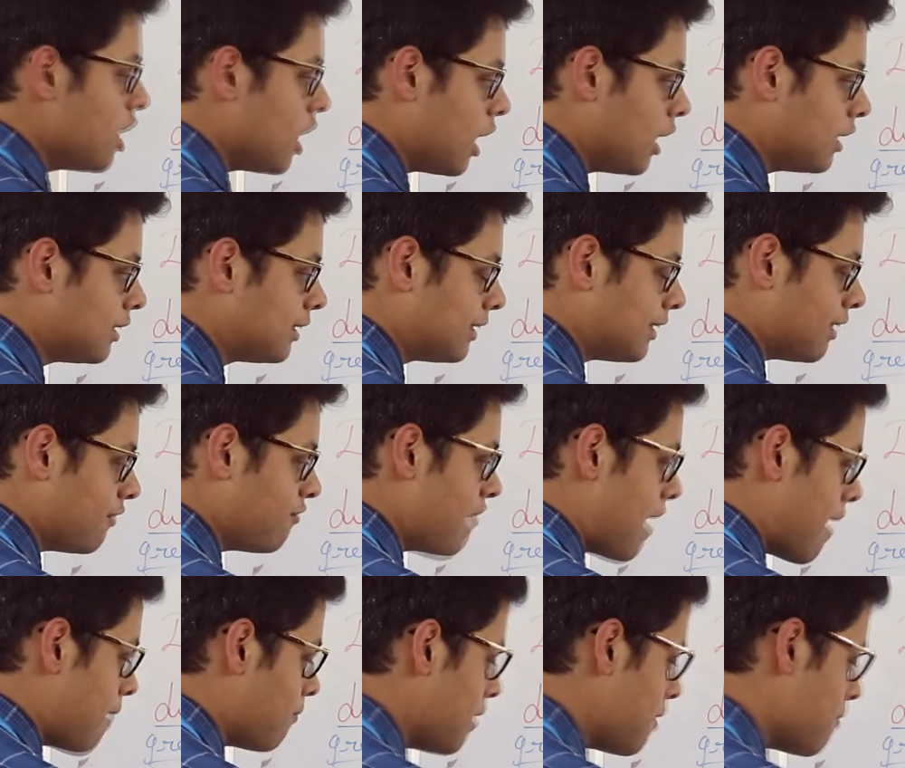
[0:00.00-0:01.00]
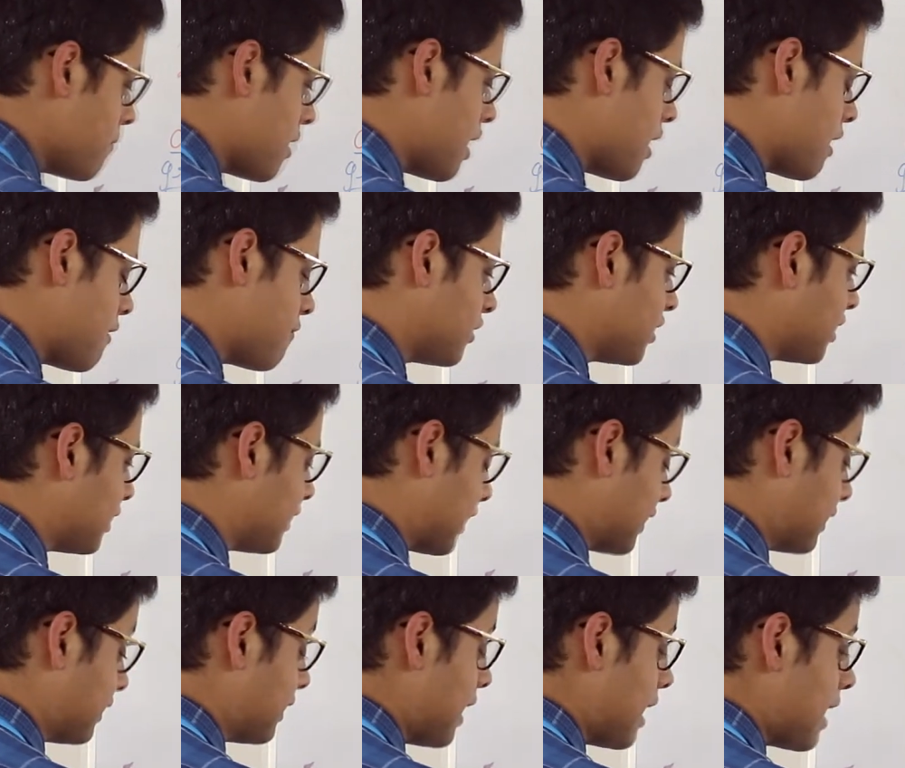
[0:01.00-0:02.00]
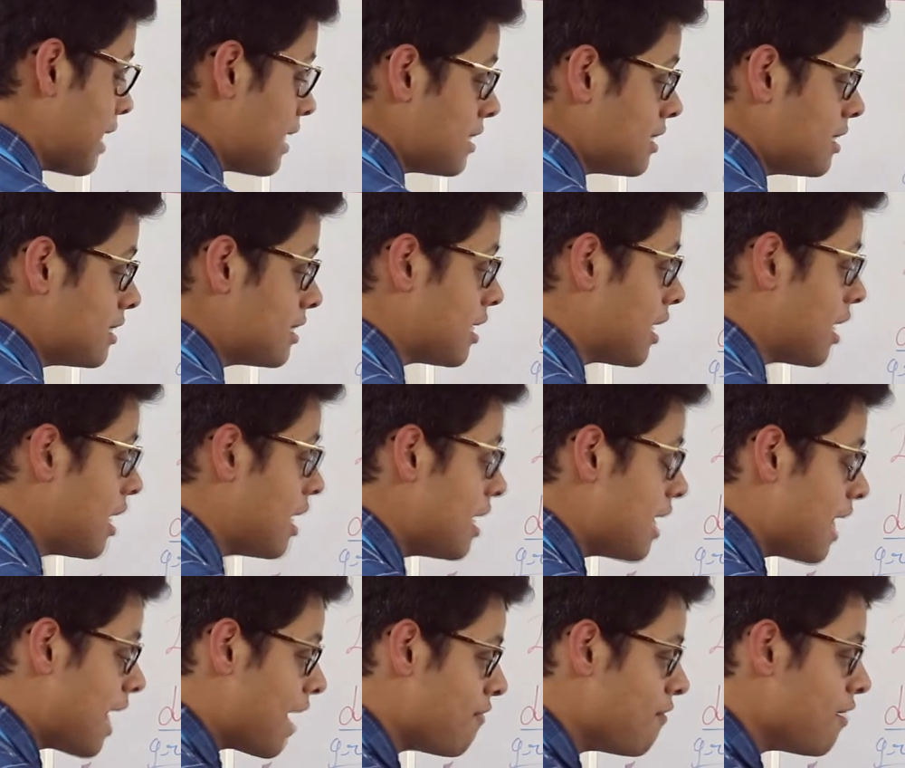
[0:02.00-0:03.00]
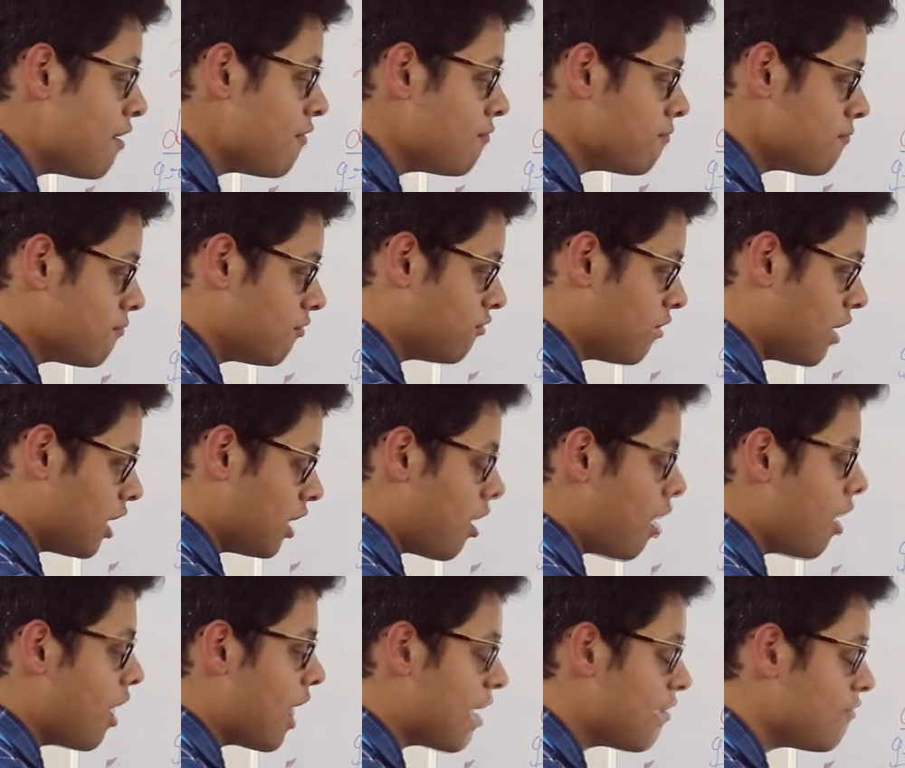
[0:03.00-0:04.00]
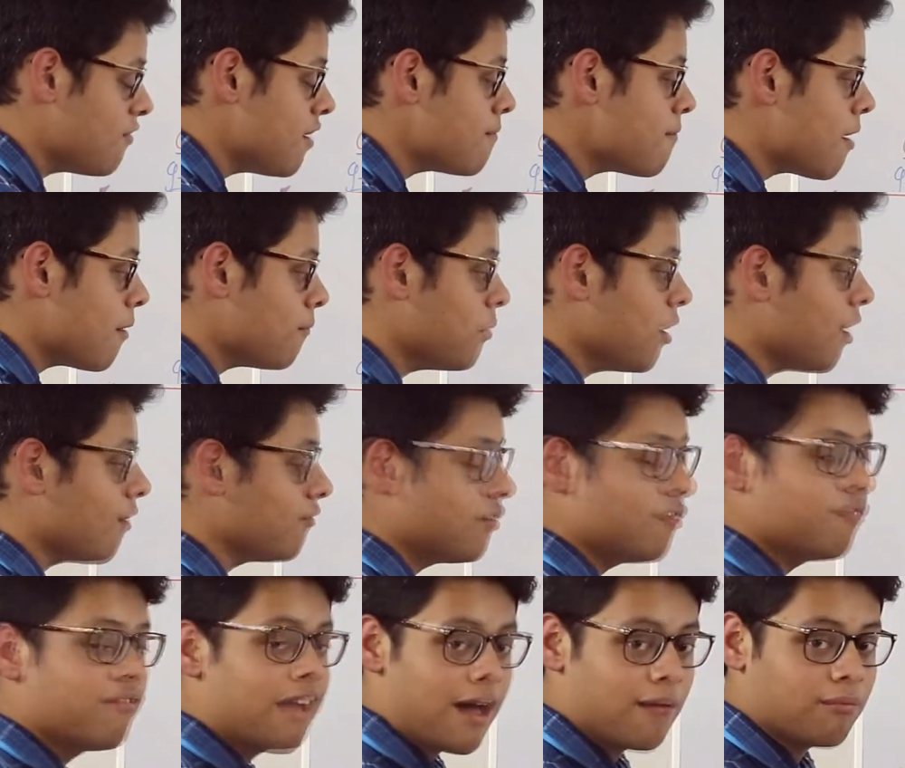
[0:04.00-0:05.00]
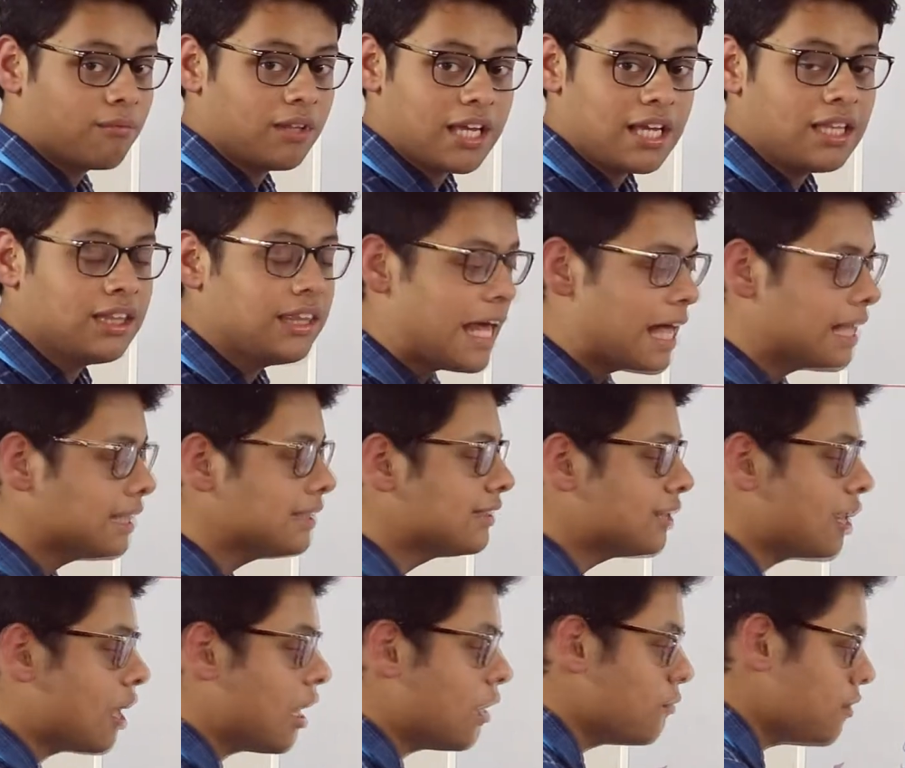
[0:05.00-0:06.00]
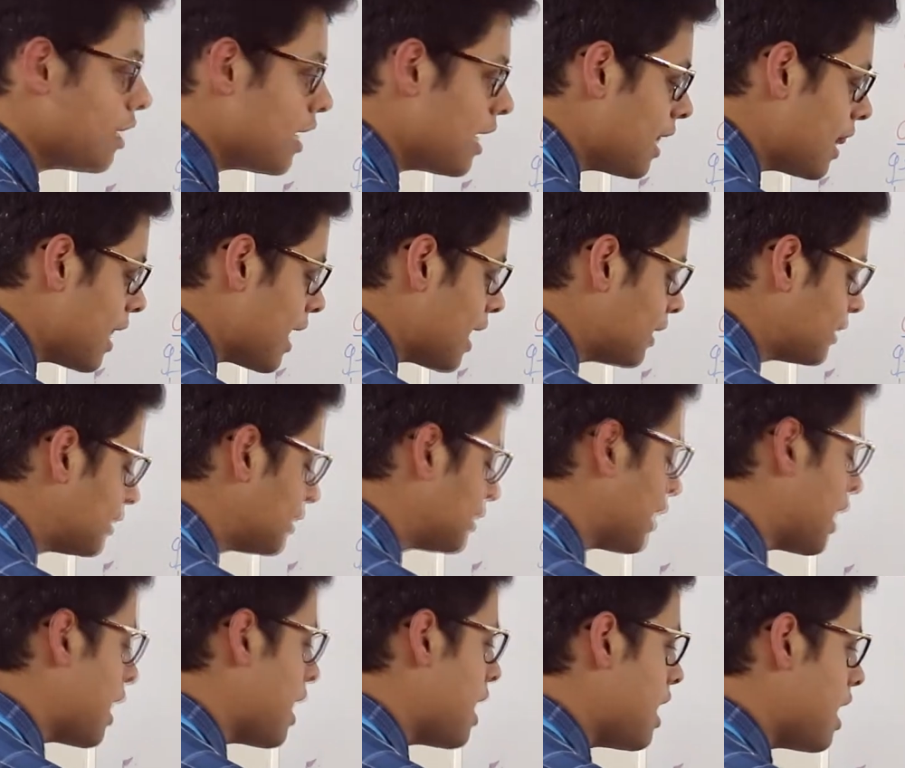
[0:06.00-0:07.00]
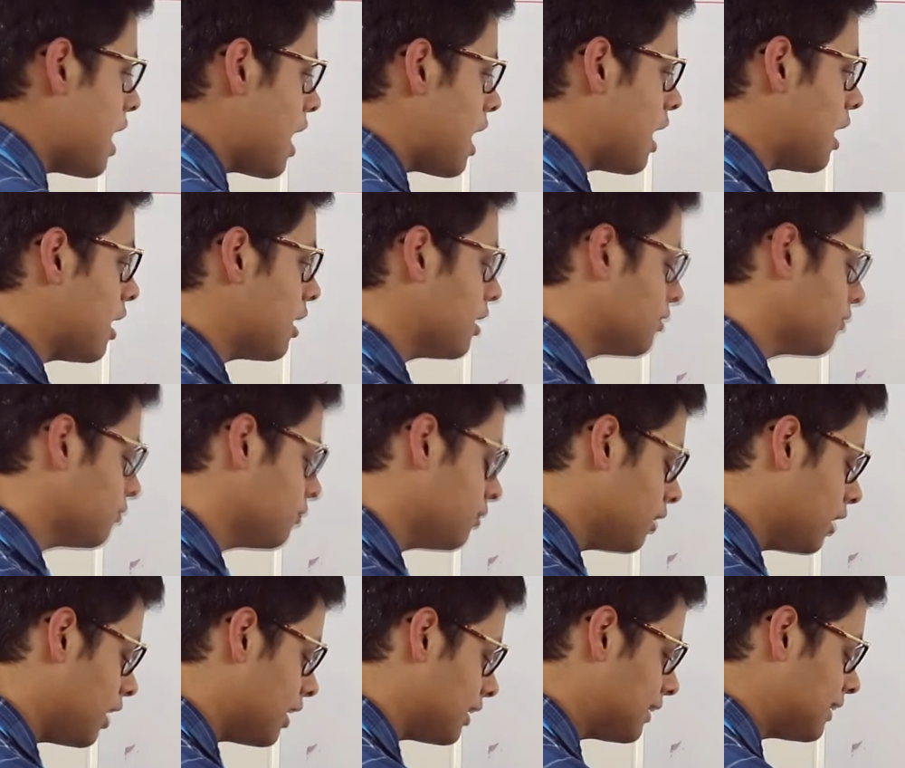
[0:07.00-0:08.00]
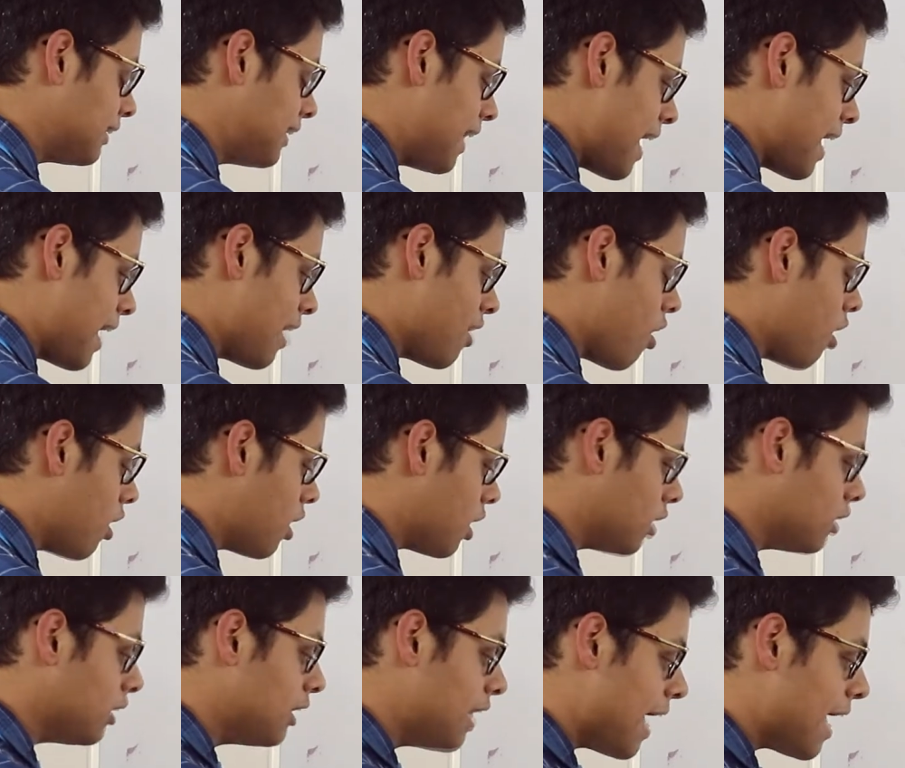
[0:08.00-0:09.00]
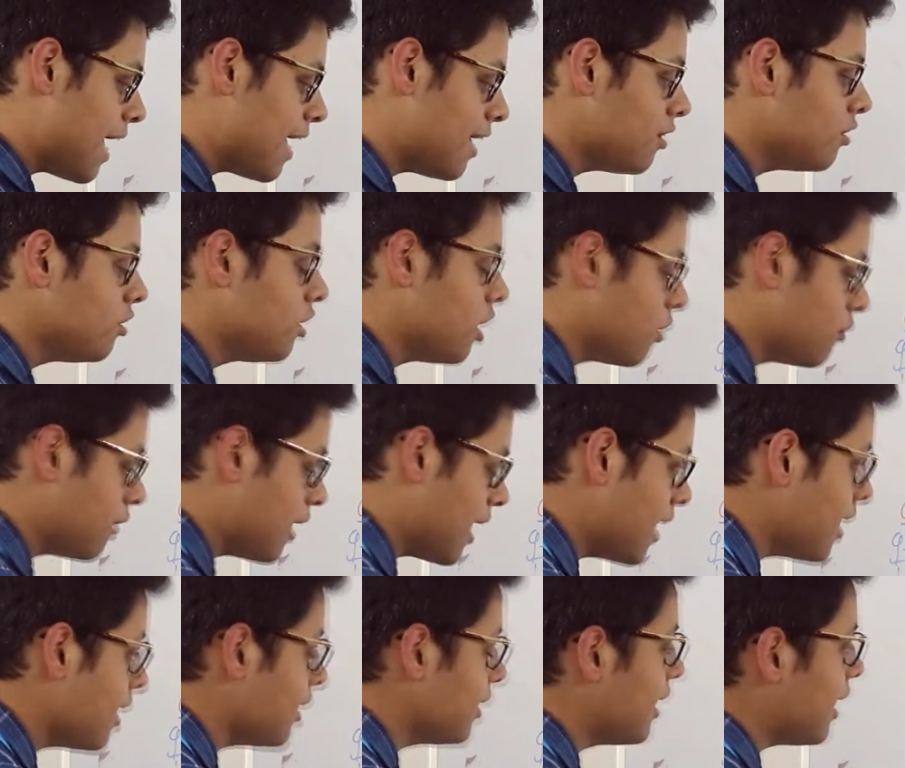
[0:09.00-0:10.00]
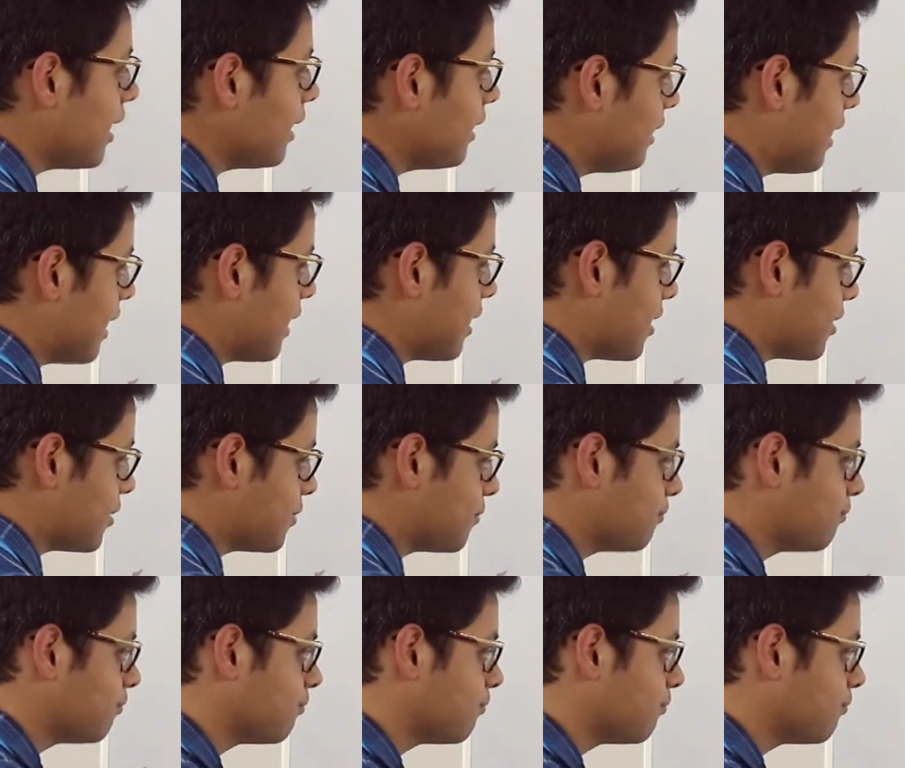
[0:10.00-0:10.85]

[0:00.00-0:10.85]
It's a family meal which is excellent. Everyone or every member of the family tells or recollects his day or her day during the dinner.